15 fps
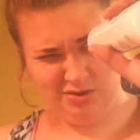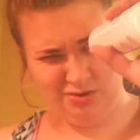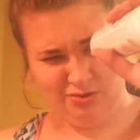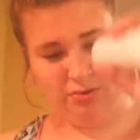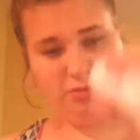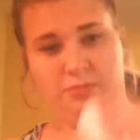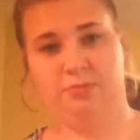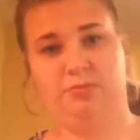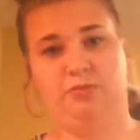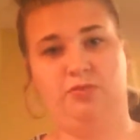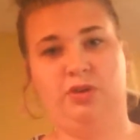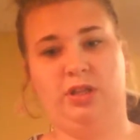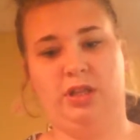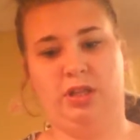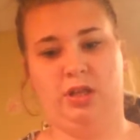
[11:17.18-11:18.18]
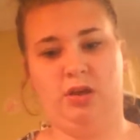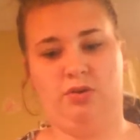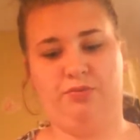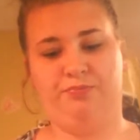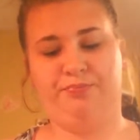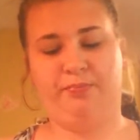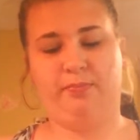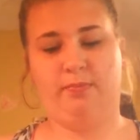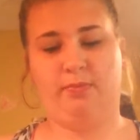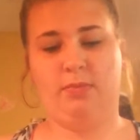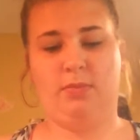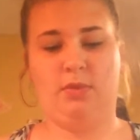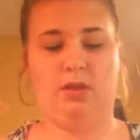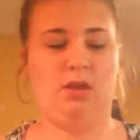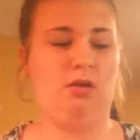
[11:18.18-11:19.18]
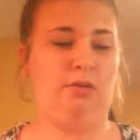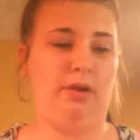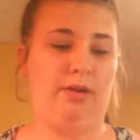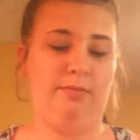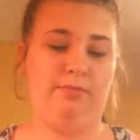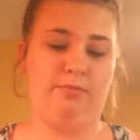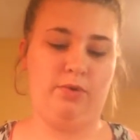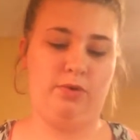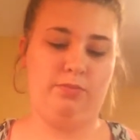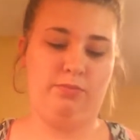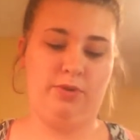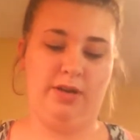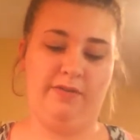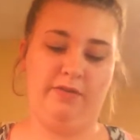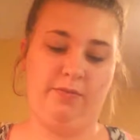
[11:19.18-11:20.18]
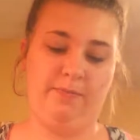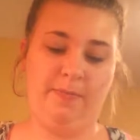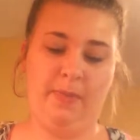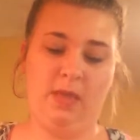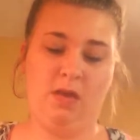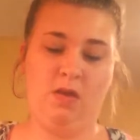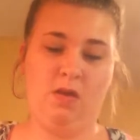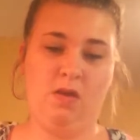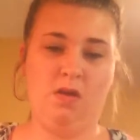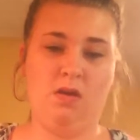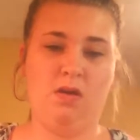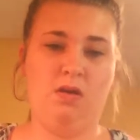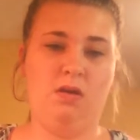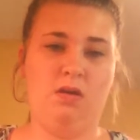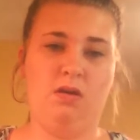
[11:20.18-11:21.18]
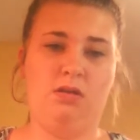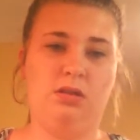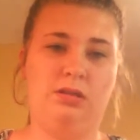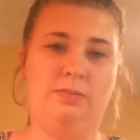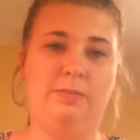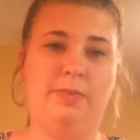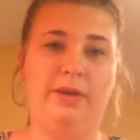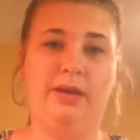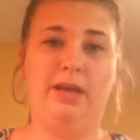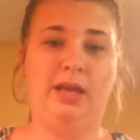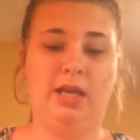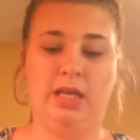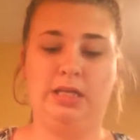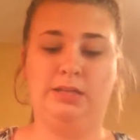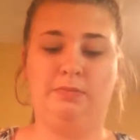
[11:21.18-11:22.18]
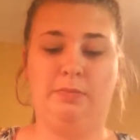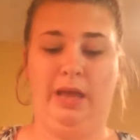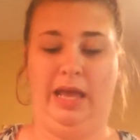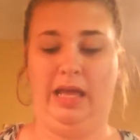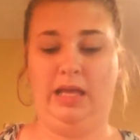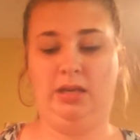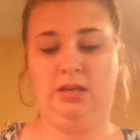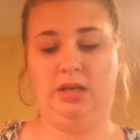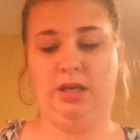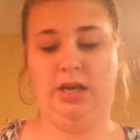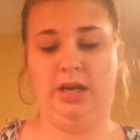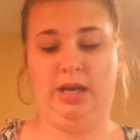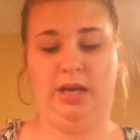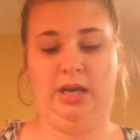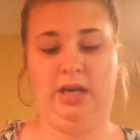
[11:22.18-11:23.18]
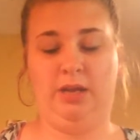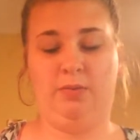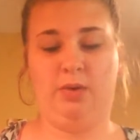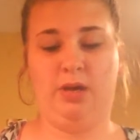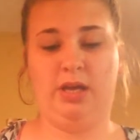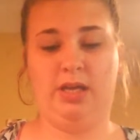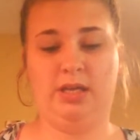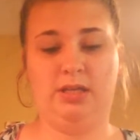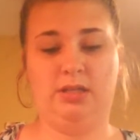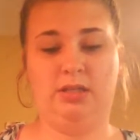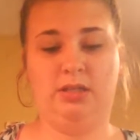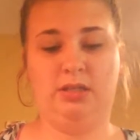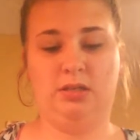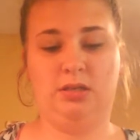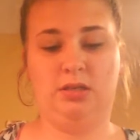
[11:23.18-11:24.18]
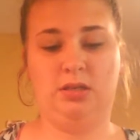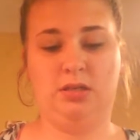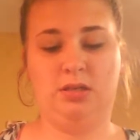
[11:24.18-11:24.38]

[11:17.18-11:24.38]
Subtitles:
ooh, I'm really low. Okay, well, whatever. This paint has matte in it anyways,